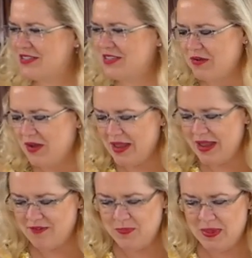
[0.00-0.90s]
So I
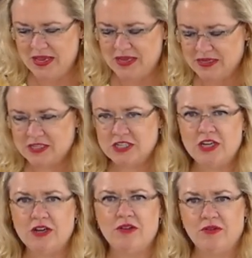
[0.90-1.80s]
have a baking dish
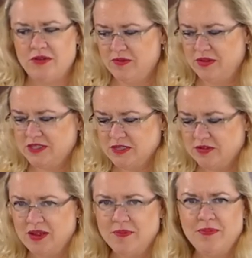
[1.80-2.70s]
here. No,
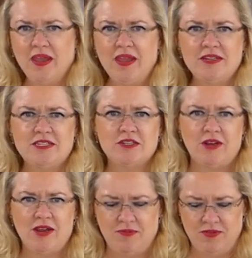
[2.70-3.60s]
Instagram. Hi,
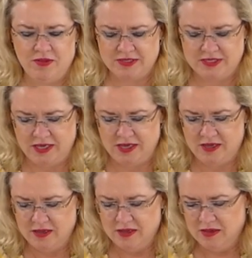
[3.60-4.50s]
Instagram, if you can see.
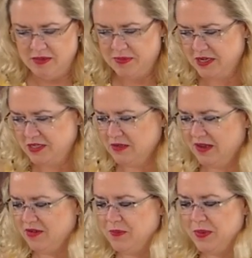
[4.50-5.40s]
But I do
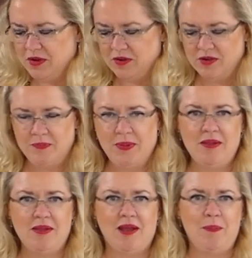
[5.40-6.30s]
have a buttered
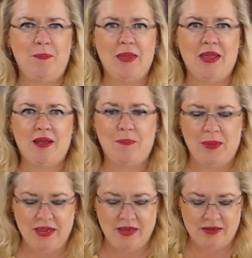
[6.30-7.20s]
ba uh, ba uh,
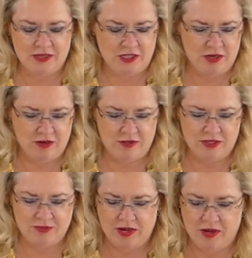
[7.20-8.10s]
baking dish here
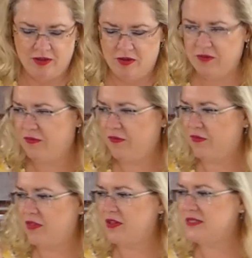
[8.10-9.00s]
that's ready to go
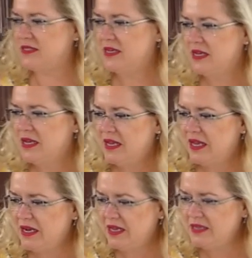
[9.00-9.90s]
for this.
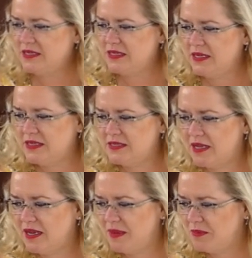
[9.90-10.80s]
And into this,
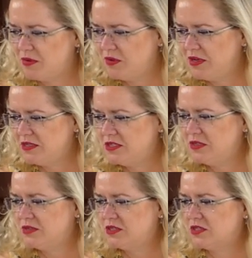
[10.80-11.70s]
I am going
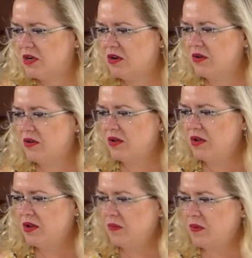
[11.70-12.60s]
to start
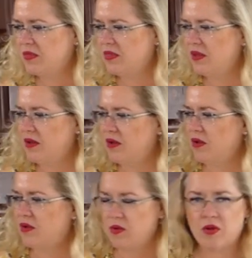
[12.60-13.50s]
with
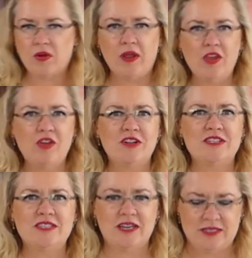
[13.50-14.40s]
the corn. Now you could
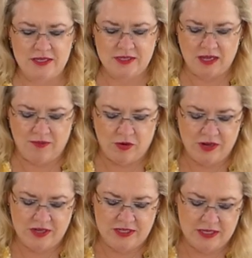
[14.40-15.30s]
slice these. I've
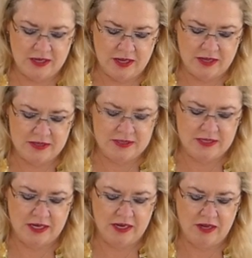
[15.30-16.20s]
already do, uh,
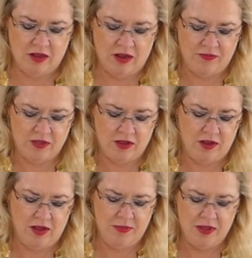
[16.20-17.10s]
done it off the
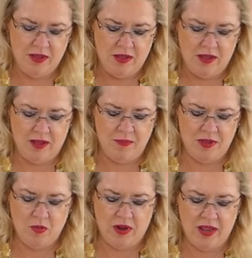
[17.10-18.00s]
cob, um, but
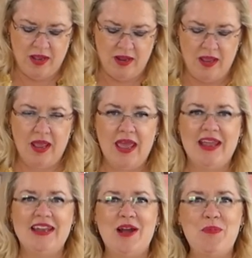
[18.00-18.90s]
you want to e
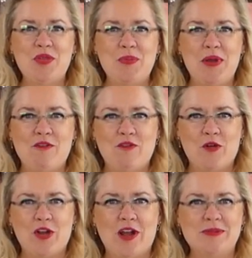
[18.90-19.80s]
end up with about
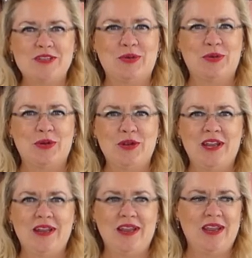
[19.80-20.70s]
four cups of corn
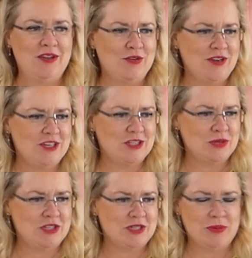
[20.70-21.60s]
in, in your dish,
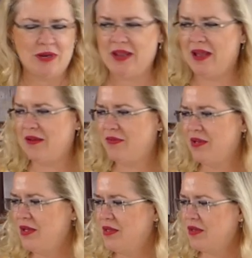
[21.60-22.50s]
which is what I have
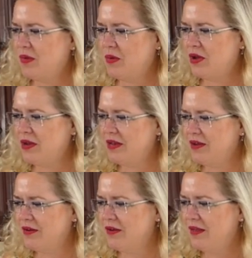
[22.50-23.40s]
going on
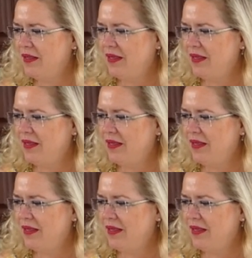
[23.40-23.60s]
here.